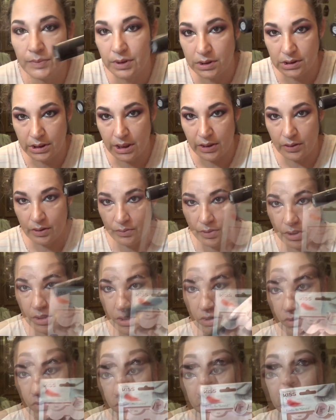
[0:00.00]
those,
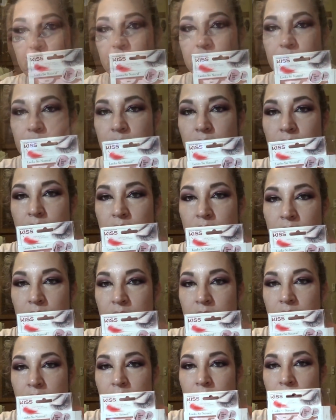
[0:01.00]
those
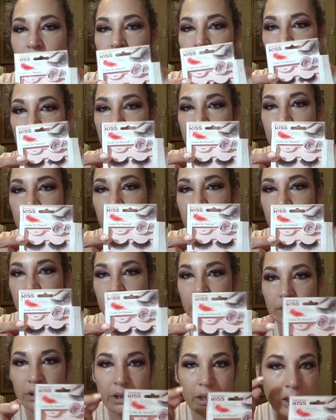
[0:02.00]
tips, which
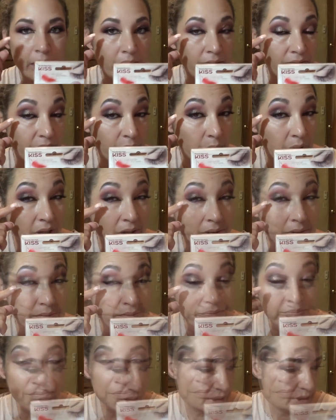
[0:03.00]
you have to make when you're
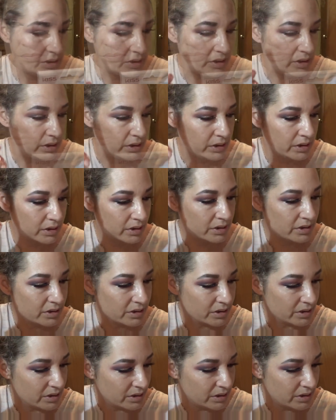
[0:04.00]
doing this type of
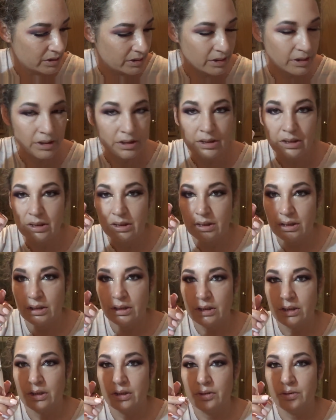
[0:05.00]
eyeliner, this
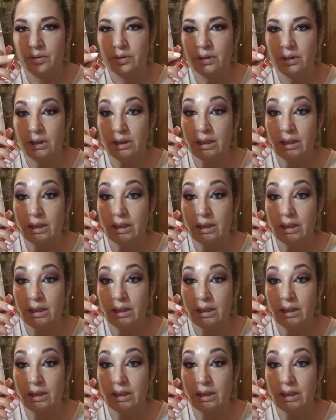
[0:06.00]
Arabian one.